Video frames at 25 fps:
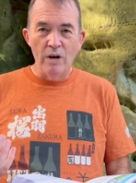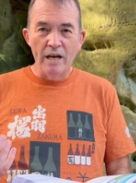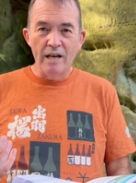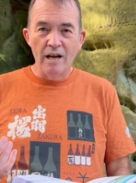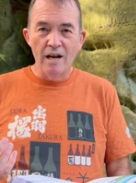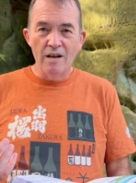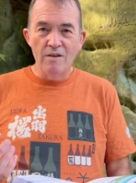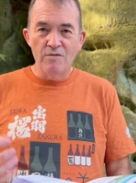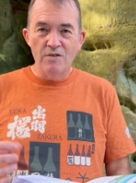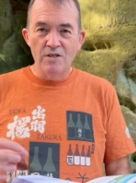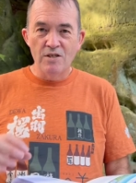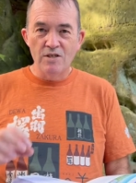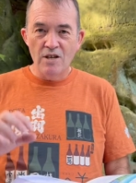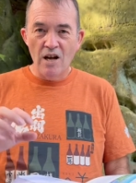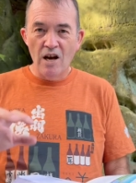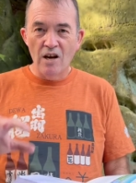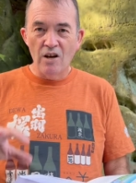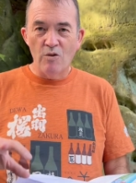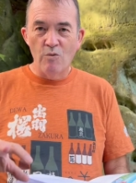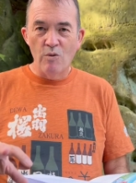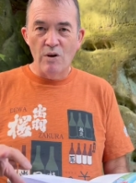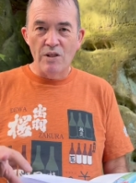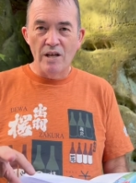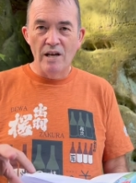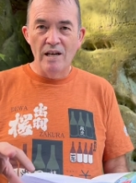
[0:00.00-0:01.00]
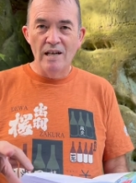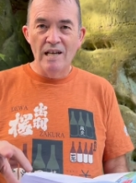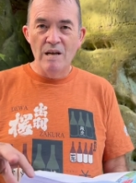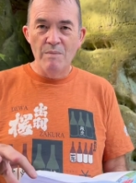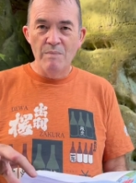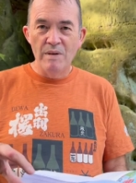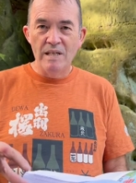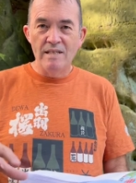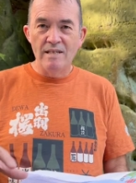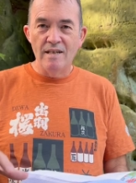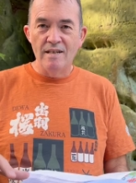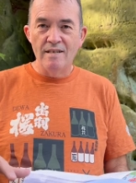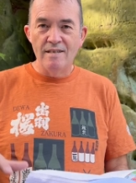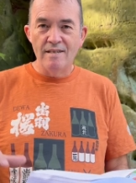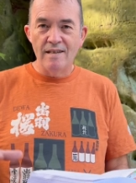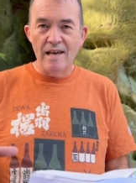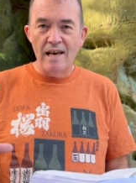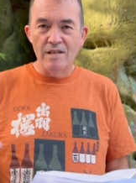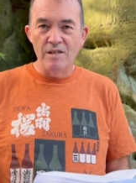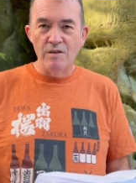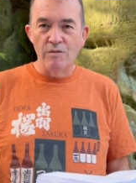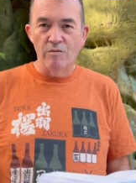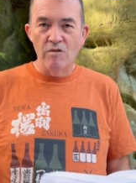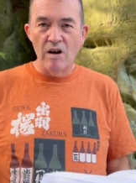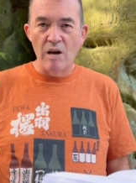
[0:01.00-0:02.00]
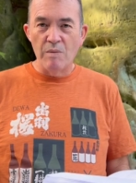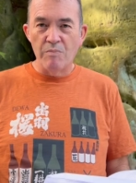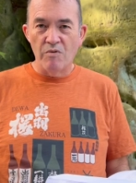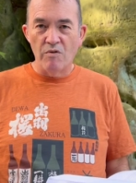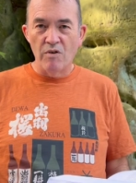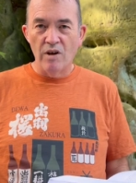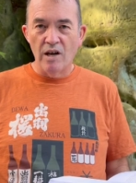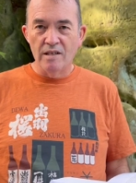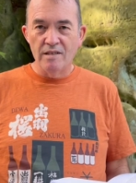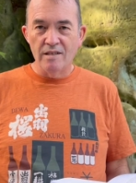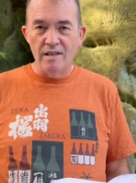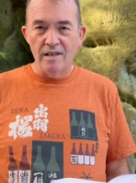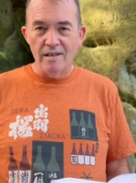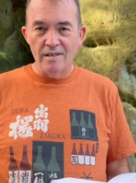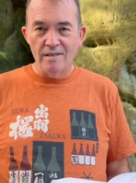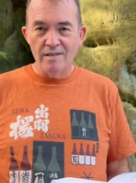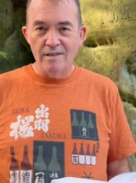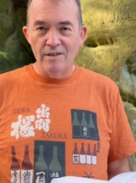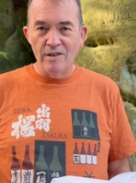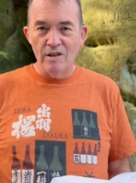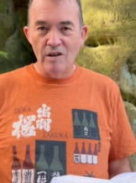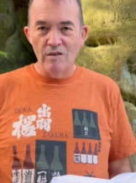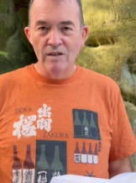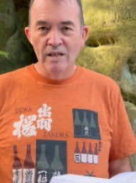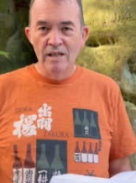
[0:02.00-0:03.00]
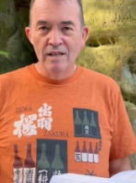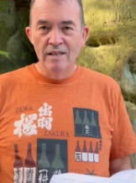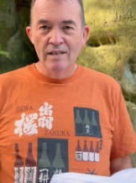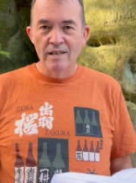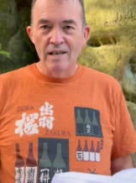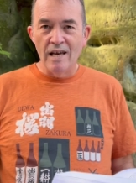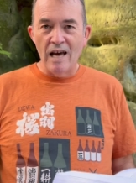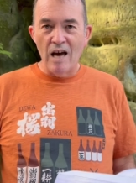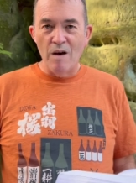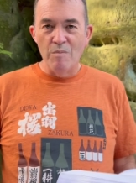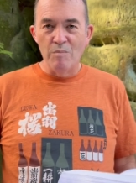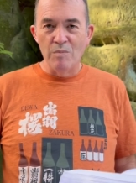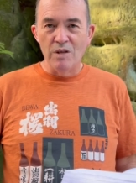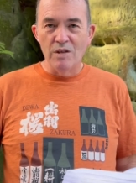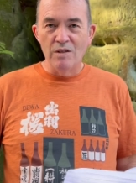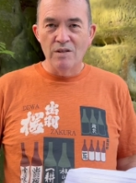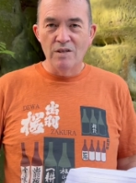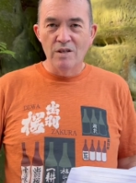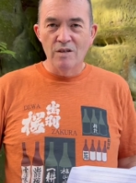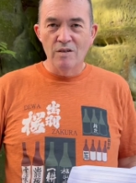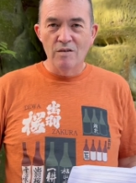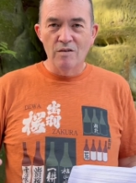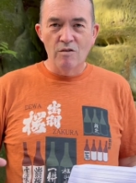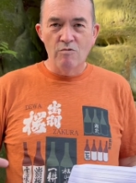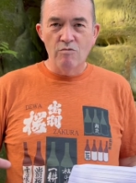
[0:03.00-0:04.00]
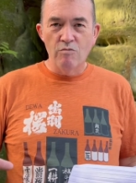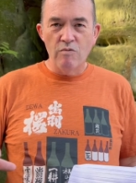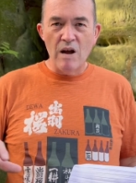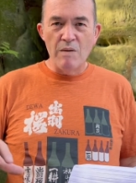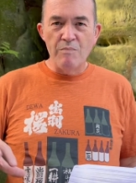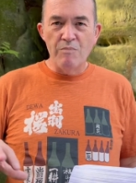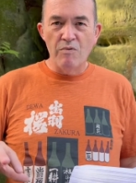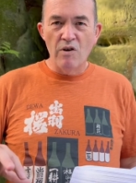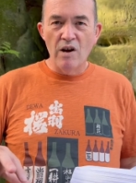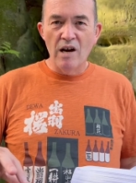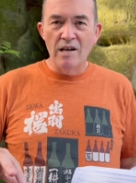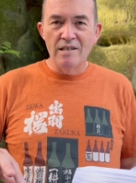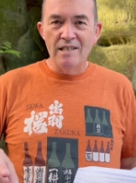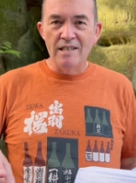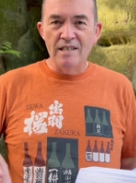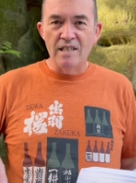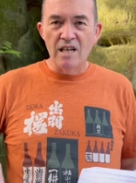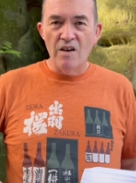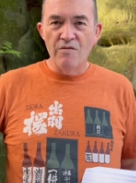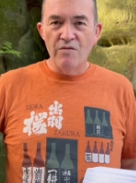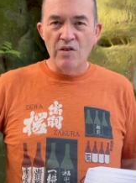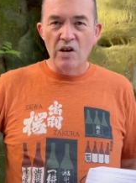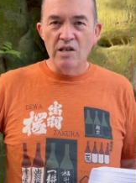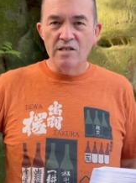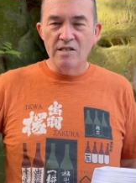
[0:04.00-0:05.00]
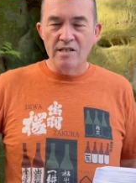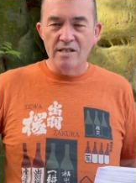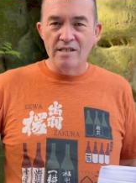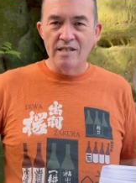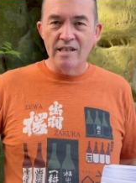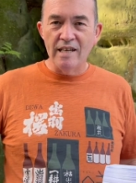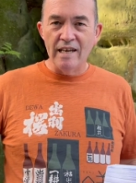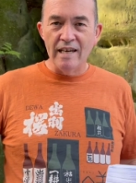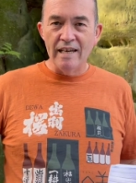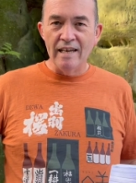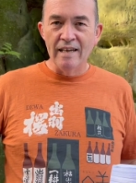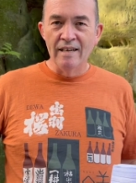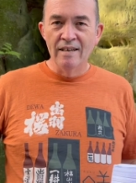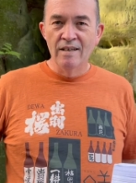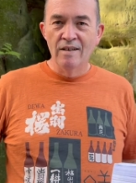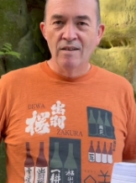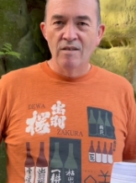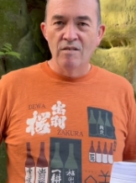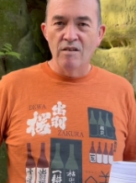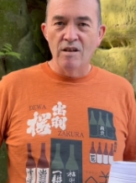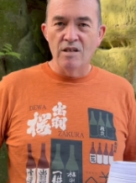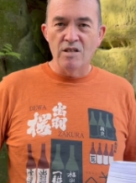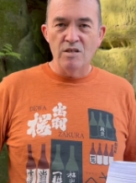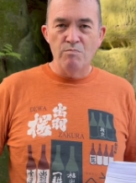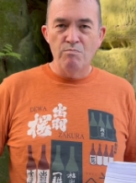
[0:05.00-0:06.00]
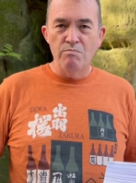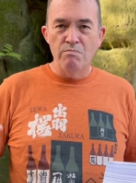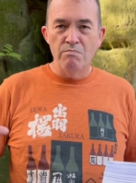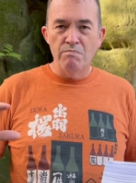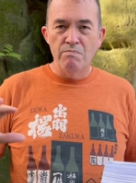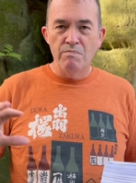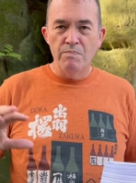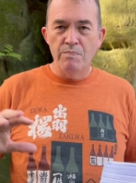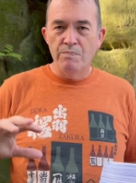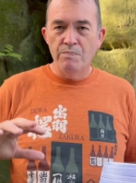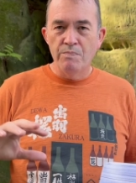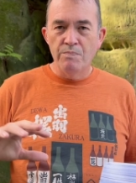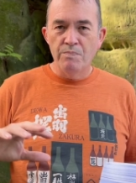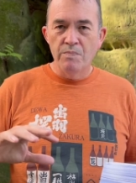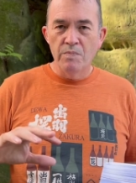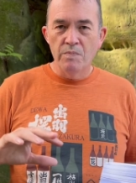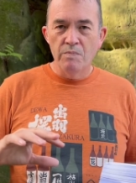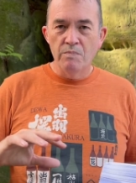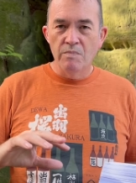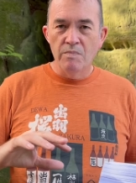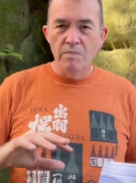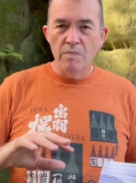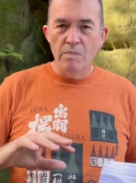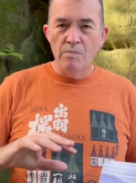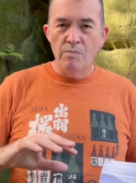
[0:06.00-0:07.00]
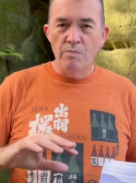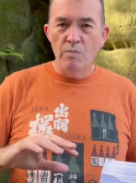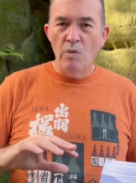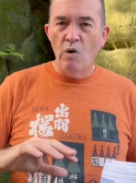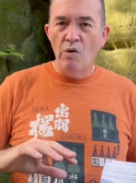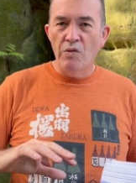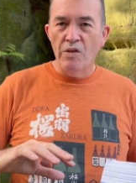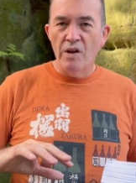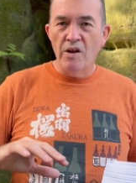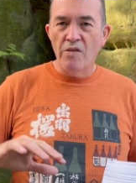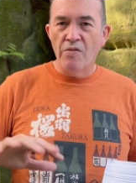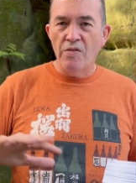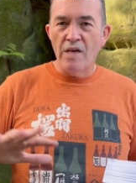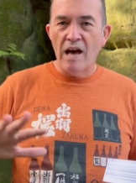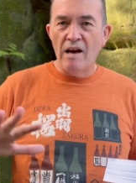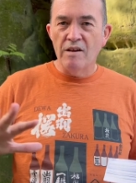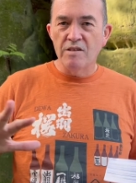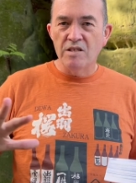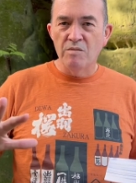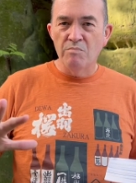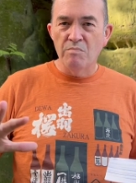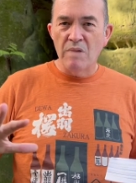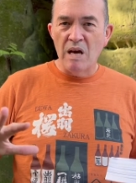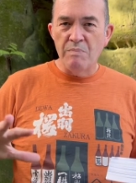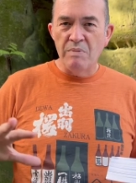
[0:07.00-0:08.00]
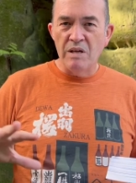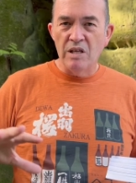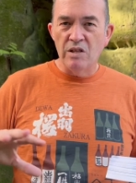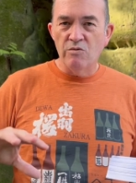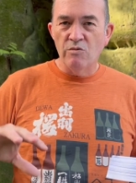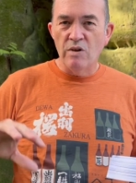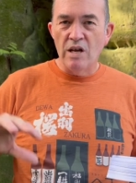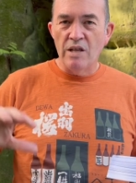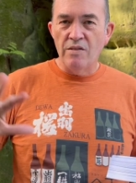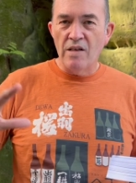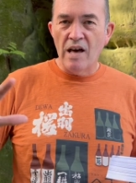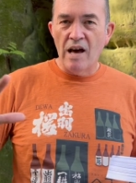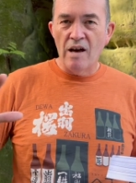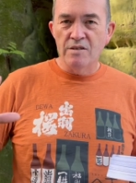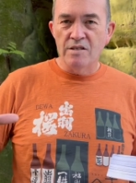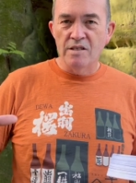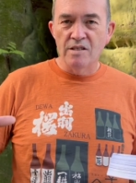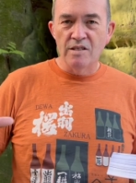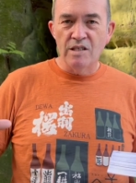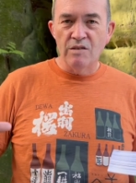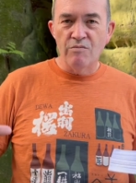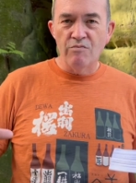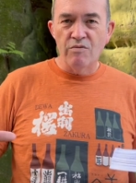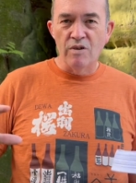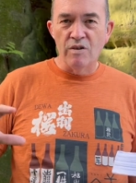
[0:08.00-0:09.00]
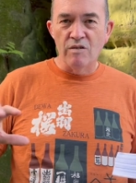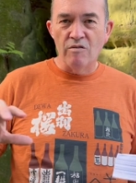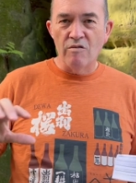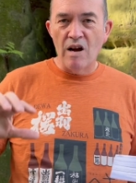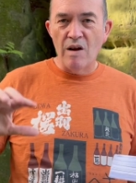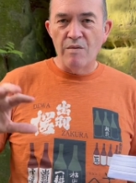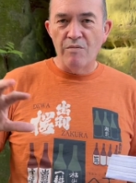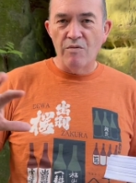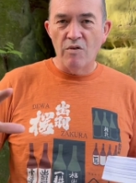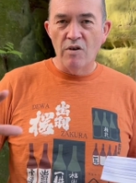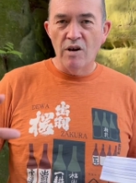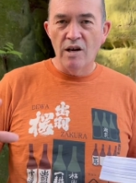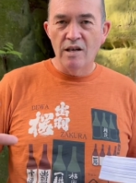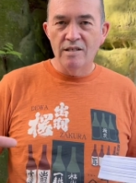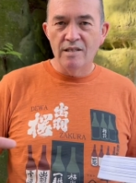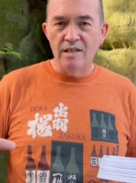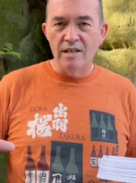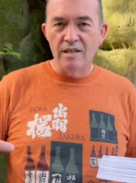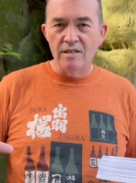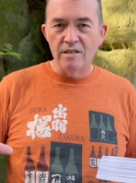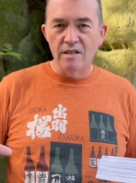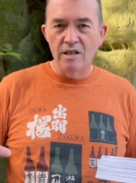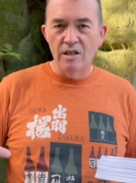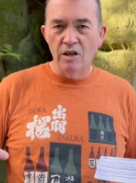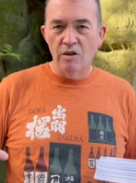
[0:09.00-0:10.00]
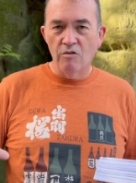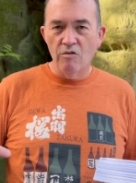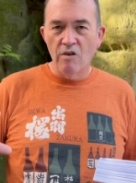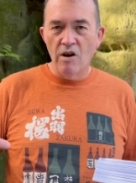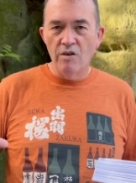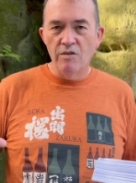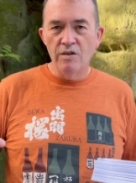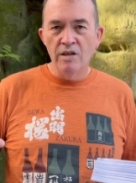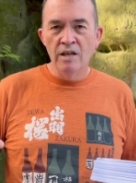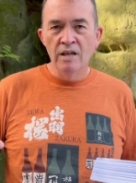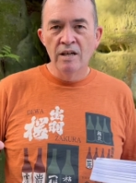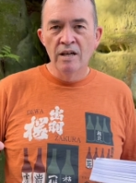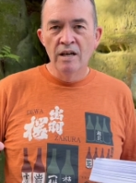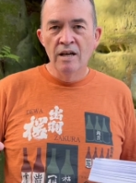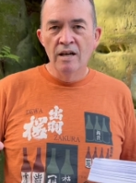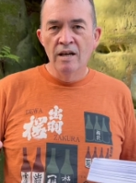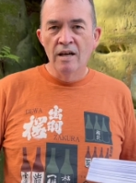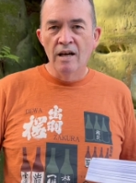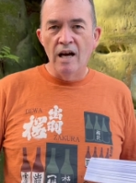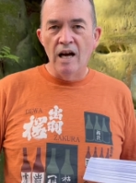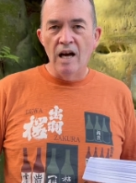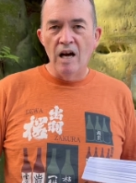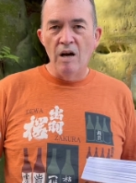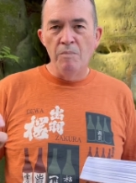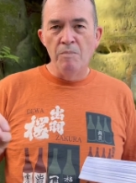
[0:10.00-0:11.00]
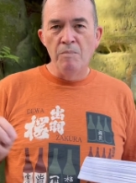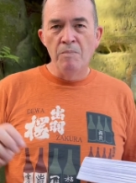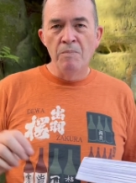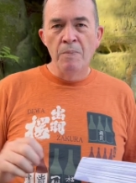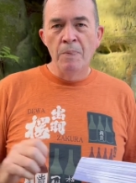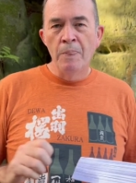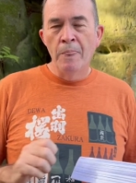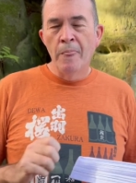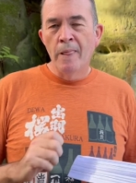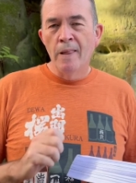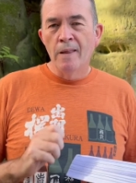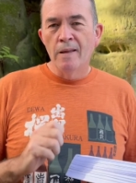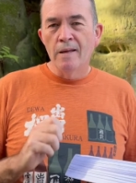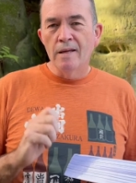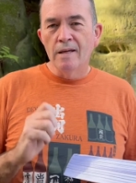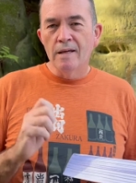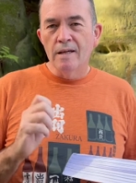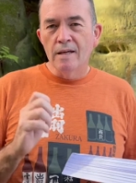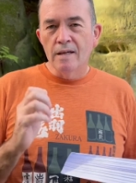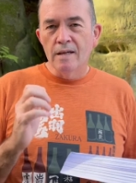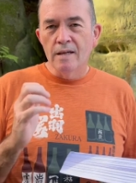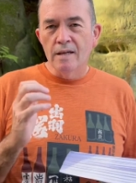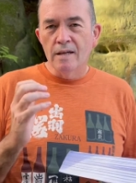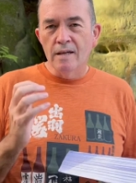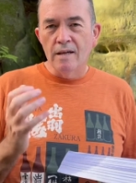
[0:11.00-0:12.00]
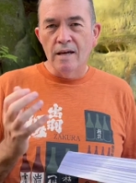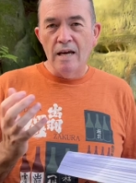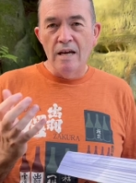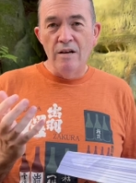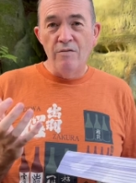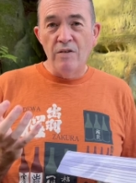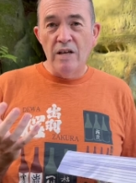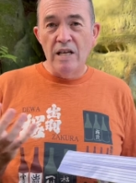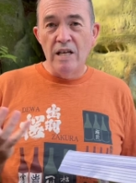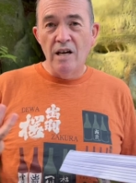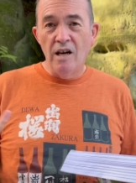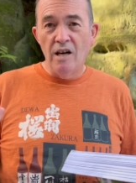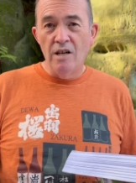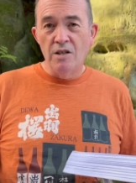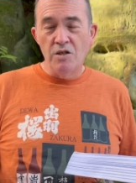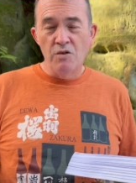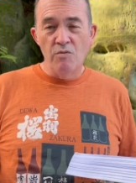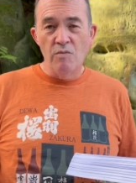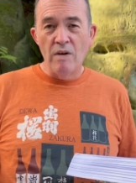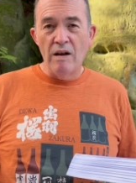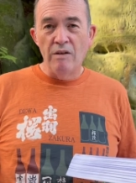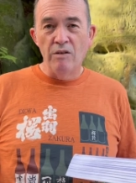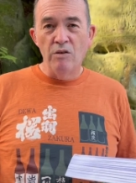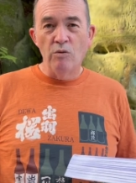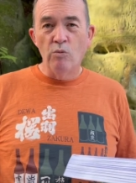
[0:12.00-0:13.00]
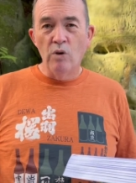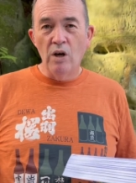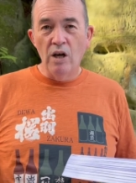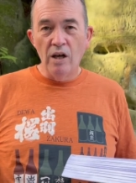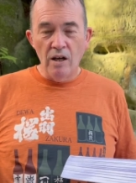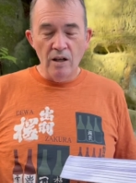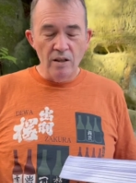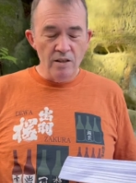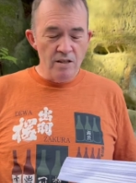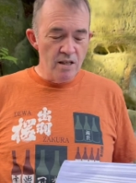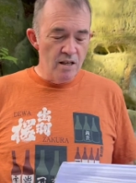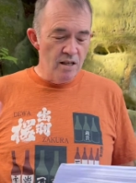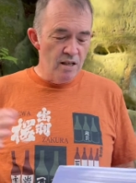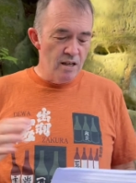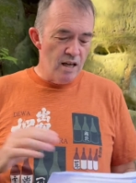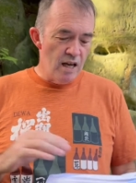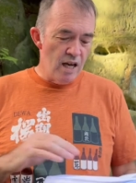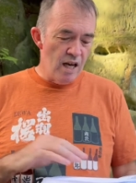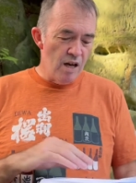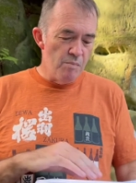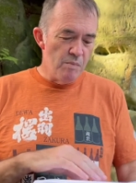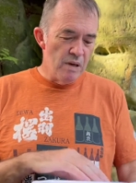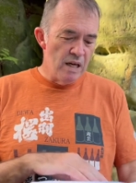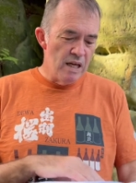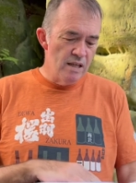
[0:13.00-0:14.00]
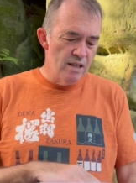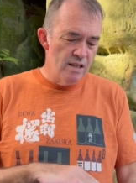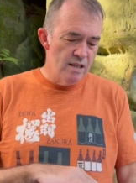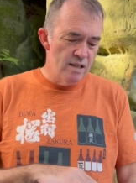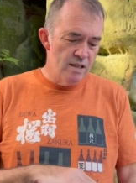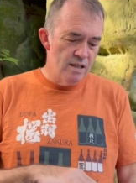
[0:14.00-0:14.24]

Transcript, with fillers: we're kind of stuck with a limited set of grape varieties. You know, um, grape variety diversity, there's more than a thousand, maybe 3,000 different grape varieties that are grown um, in vineyards around the world um,